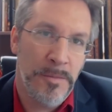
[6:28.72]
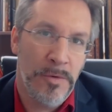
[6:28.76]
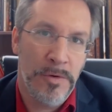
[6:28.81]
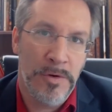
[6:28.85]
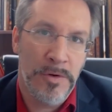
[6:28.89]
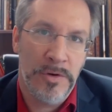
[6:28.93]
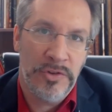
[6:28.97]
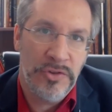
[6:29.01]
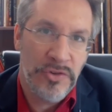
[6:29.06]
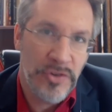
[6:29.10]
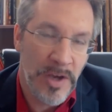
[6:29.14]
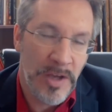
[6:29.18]
a
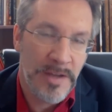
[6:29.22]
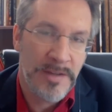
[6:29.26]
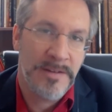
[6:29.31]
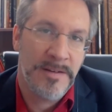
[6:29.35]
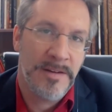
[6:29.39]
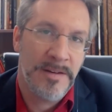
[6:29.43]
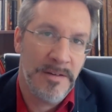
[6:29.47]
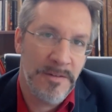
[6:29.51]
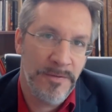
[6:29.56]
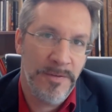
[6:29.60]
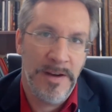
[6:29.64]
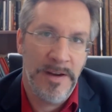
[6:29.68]
more
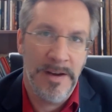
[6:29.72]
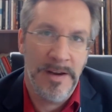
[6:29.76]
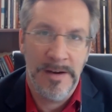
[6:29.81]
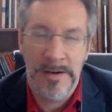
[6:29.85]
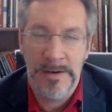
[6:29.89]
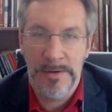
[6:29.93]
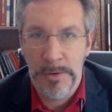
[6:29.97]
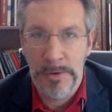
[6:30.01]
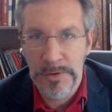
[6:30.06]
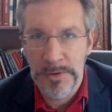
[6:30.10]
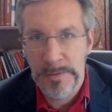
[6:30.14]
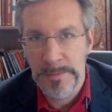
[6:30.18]
just and fair
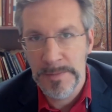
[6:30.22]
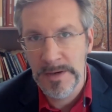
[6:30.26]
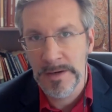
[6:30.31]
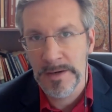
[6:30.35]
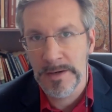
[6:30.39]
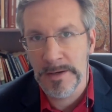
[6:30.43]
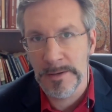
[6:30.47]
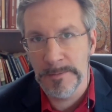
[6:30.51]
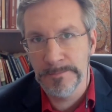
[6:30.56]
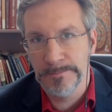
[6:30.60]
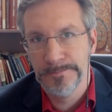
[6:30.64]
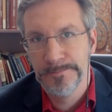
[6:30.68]
North
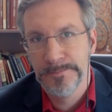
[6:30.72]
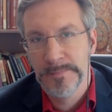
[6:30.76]
America.